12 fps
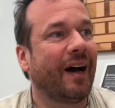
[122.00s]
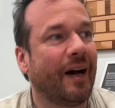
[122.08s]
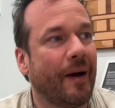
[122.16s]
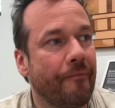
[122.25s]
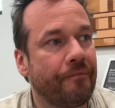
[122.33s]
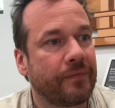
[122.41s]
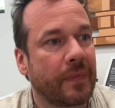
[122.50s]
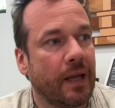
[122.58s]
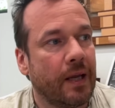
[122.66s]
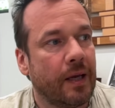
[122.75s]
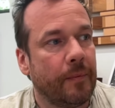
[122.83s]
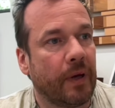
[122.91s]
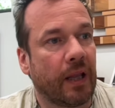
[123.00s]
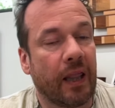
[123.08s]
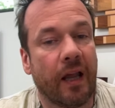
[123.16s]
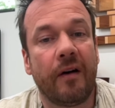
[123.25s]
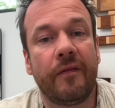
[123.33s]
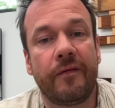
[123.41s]
um, but
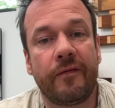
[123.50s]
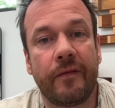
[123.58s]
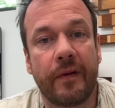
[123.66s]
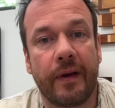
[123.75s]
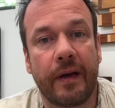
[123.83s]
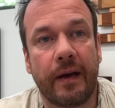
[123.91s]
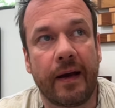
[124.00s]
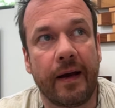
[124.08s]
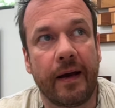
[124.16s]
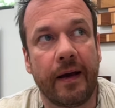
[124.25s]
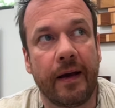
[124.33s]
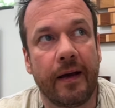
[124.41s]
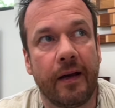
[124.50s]
love uh,